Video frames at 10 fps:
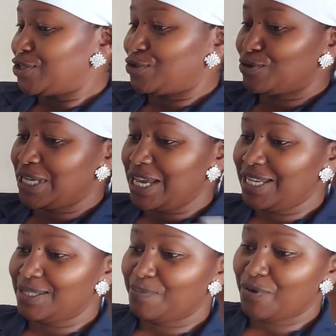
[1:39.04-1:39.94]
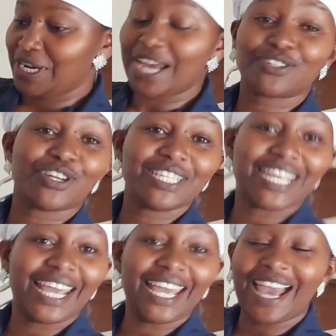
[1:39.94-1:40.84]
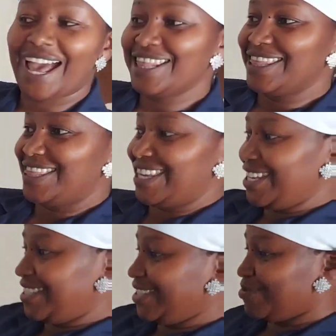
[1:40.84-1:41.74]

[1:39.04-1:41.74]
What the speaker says: So today is production day and this